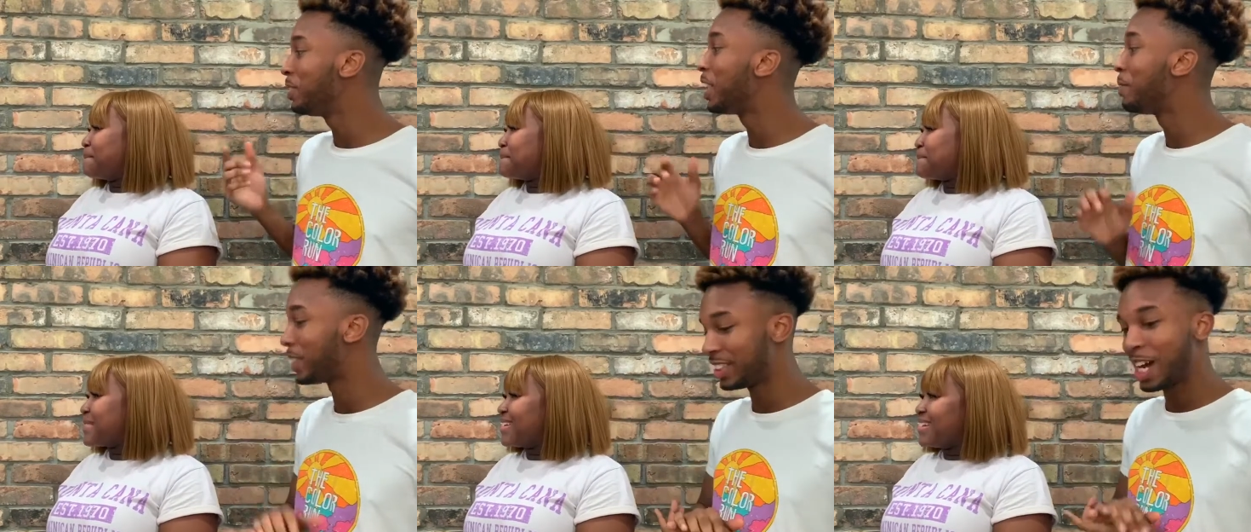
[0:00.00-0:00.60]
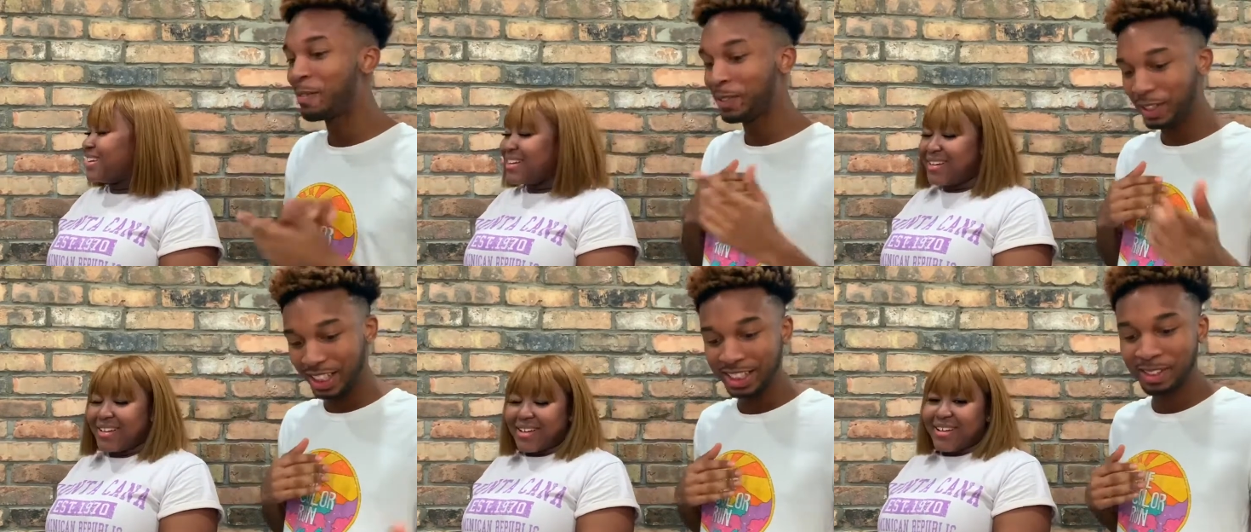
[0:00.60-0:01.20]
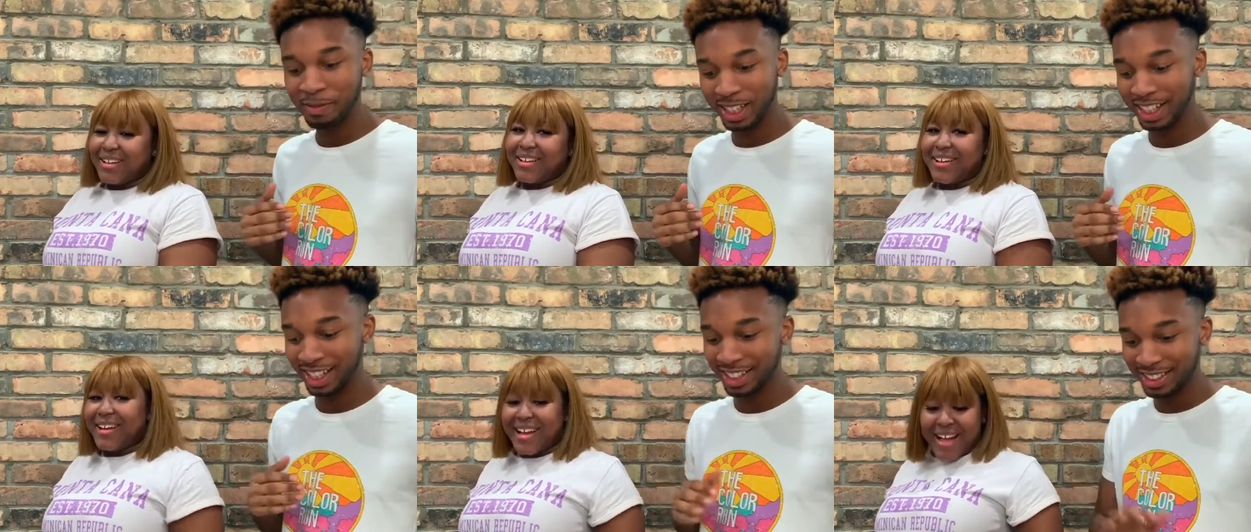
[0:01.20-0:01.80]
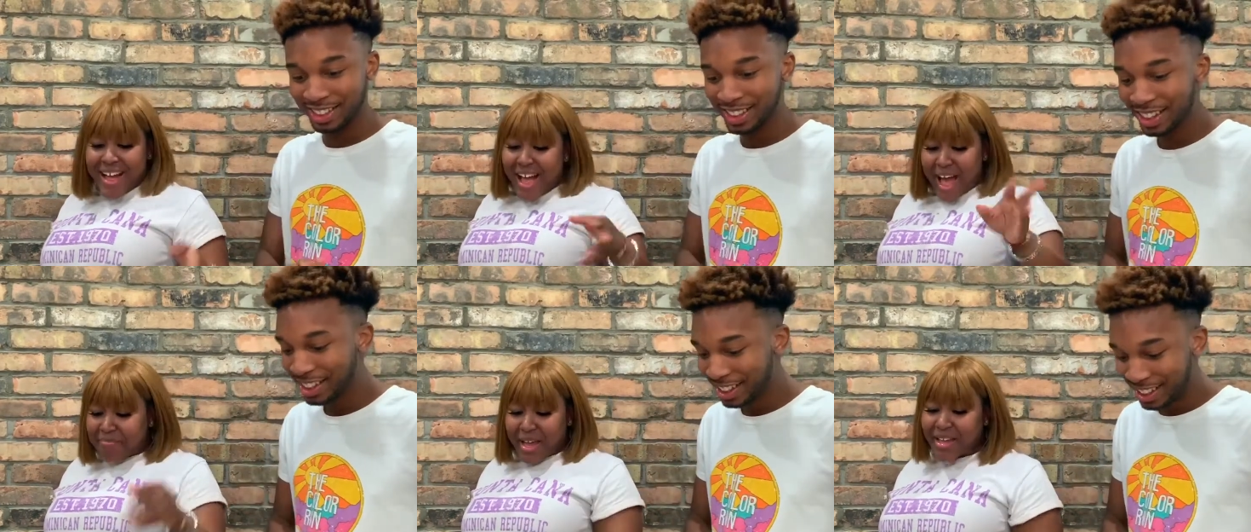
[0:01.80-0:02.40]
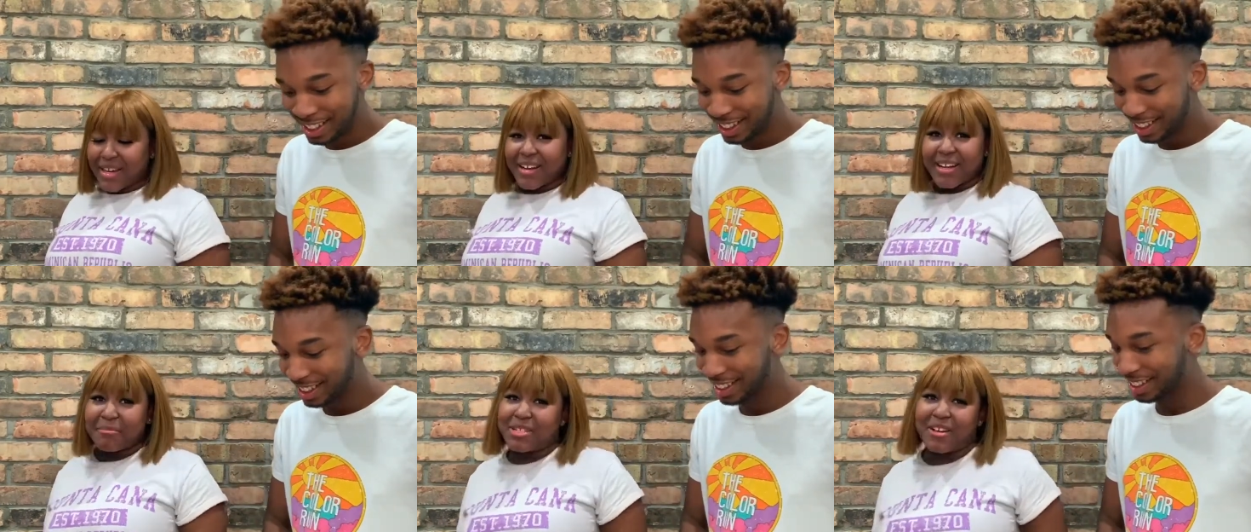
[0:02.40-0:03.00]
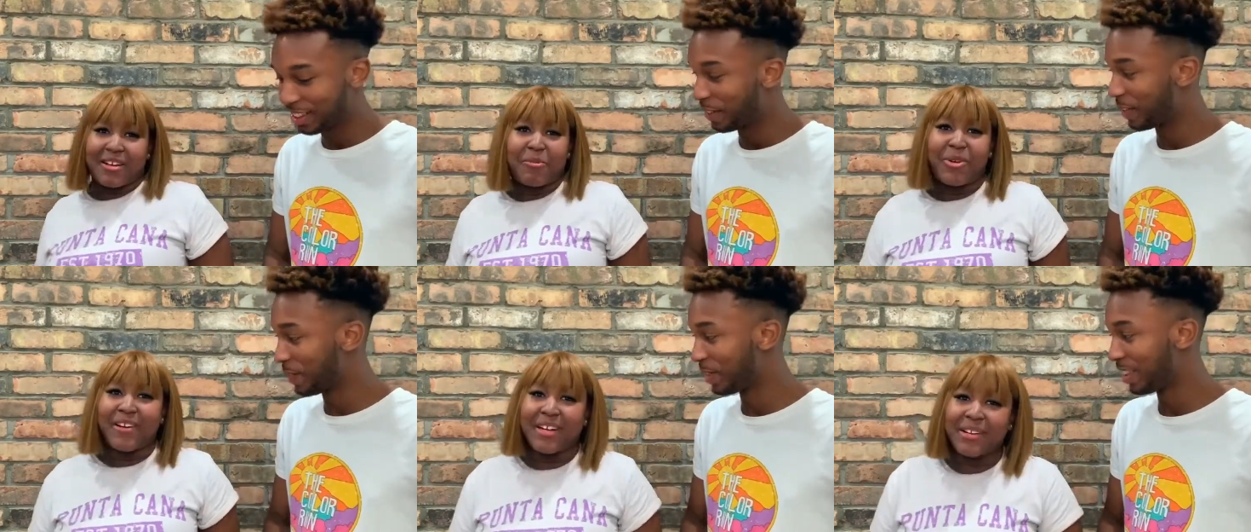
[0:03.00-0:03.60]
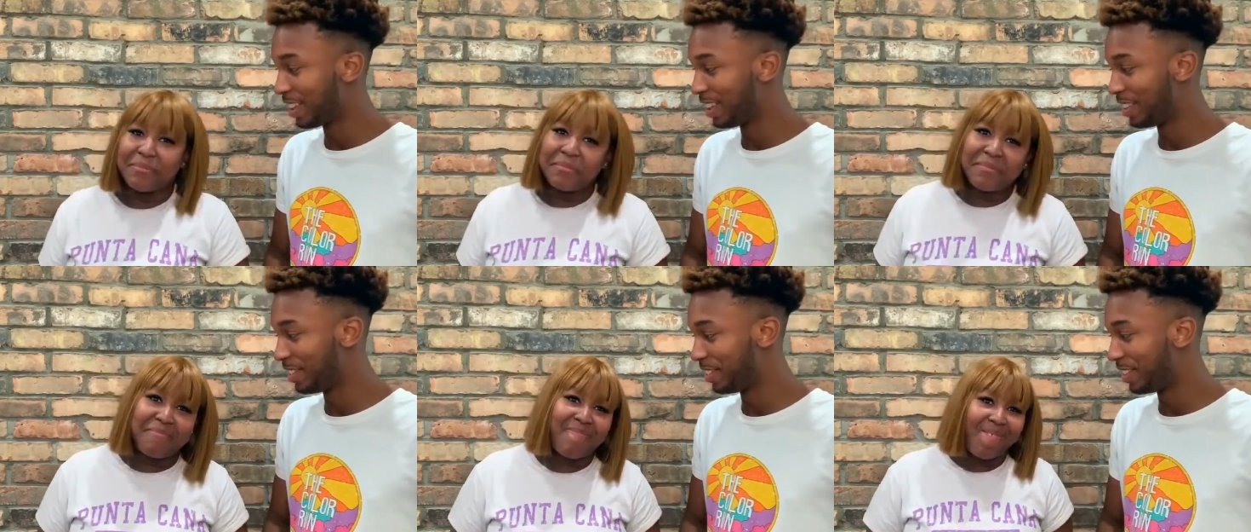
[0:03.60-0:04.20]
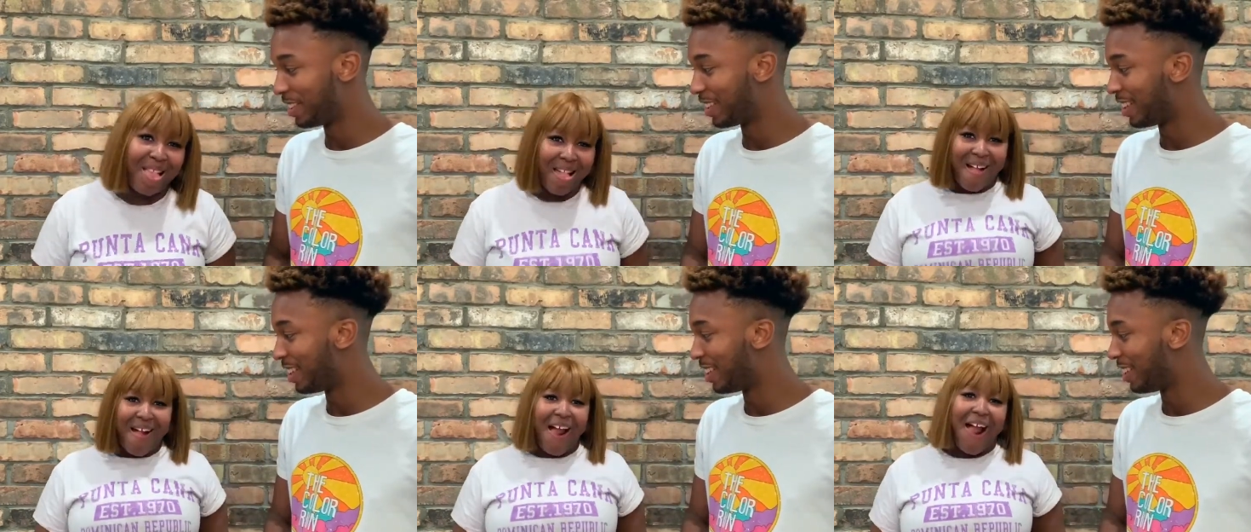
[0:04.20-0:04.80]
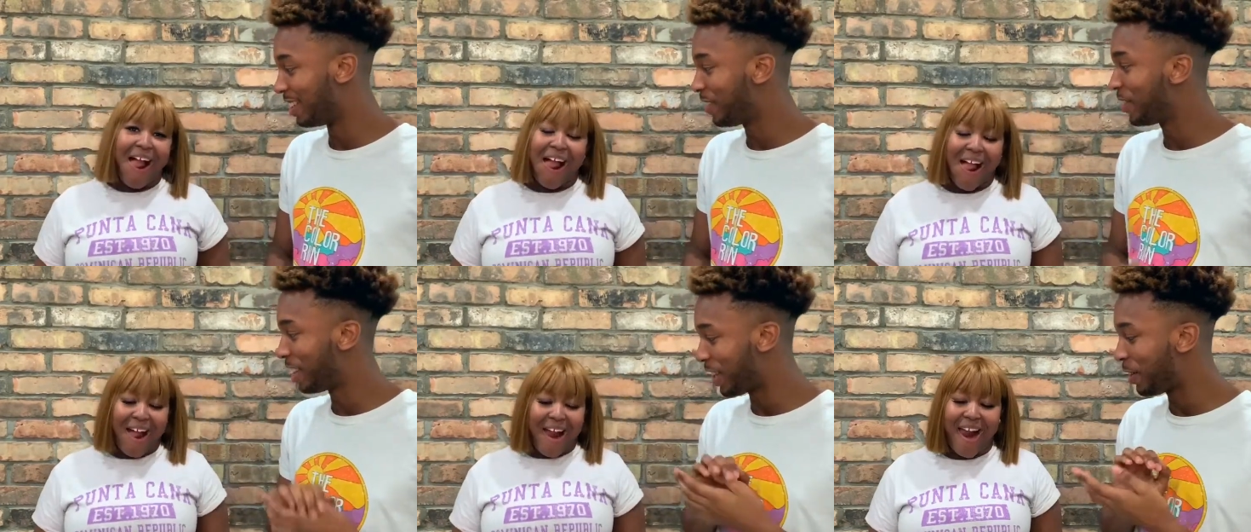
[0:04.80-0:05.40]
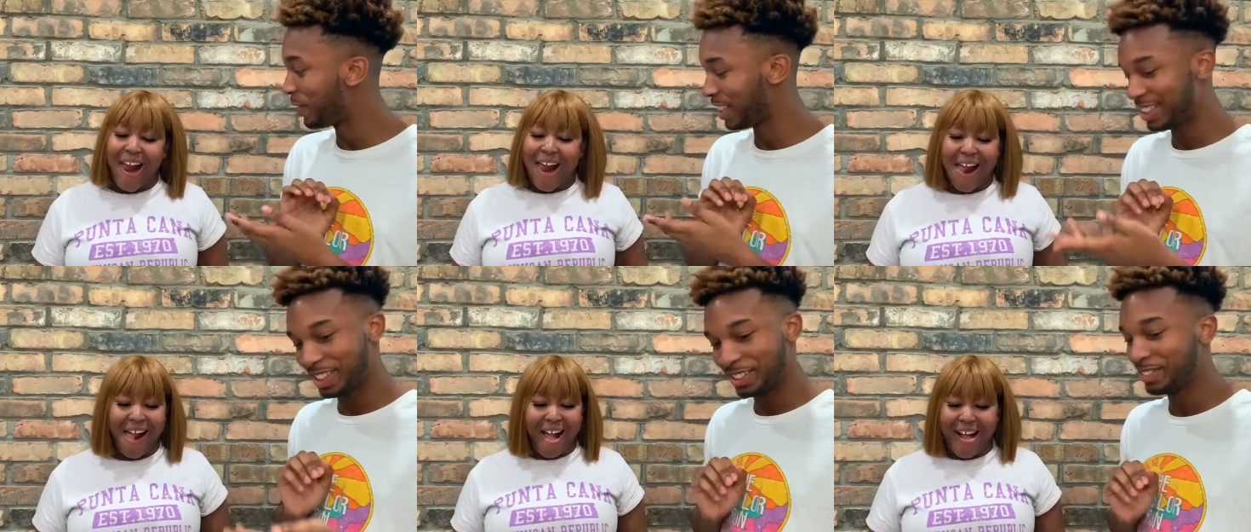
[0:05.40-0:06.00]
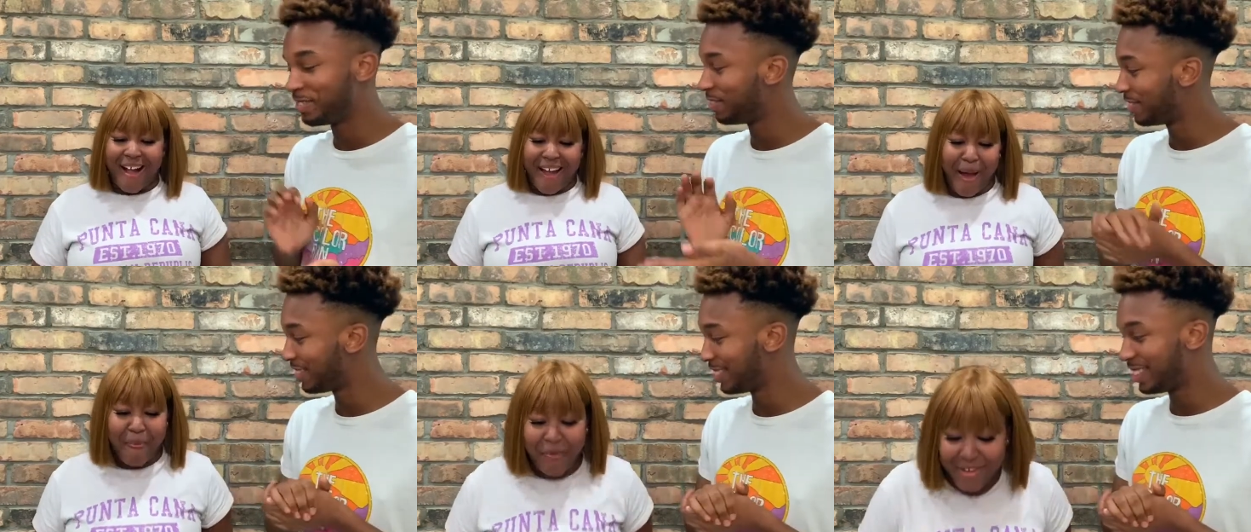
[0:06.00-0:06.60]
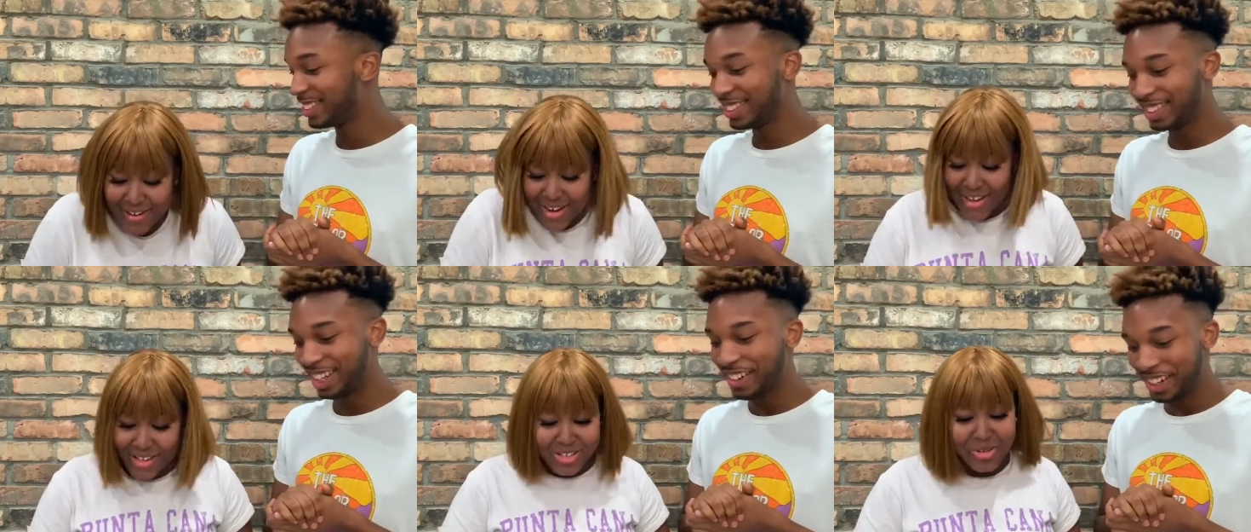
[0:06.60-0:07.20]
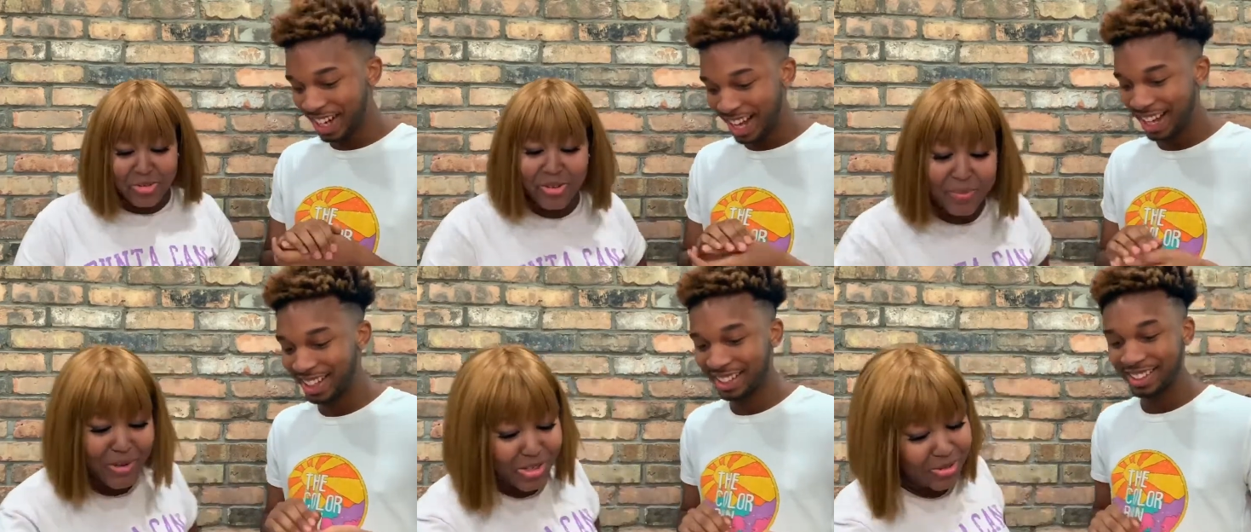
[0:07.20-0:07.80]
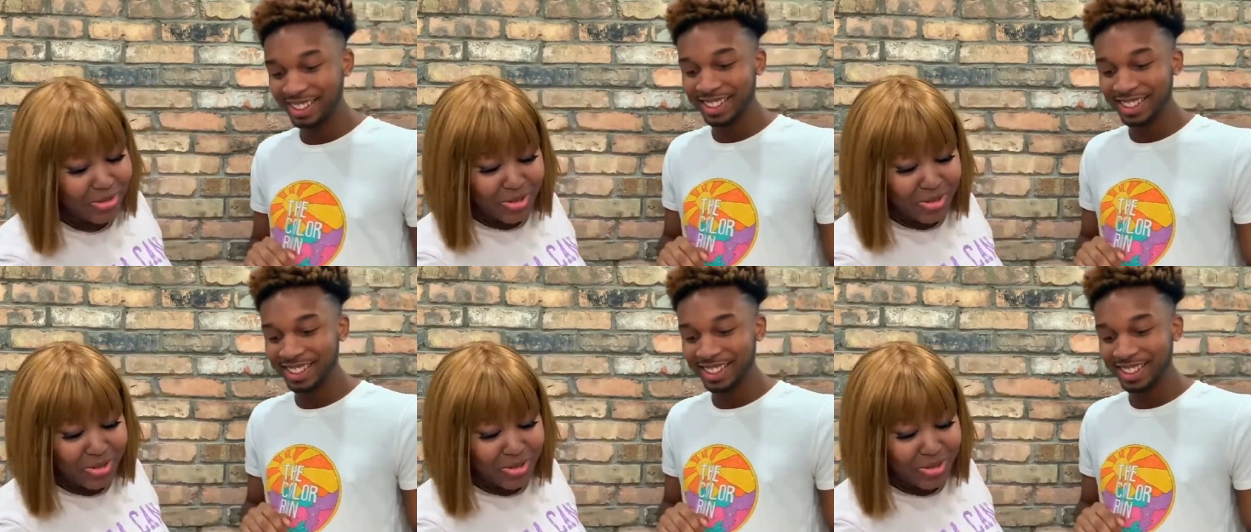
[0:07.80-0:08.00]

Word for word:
Speaker 1: skips. It's time for you to eat some mayonnaise.
Speaker 2: I'm not eating it. I'm sorry. I'm wearing it.
Speaker 1: You want to help yourself?
Speaker 2: I'm wearing it. All so right. you can put two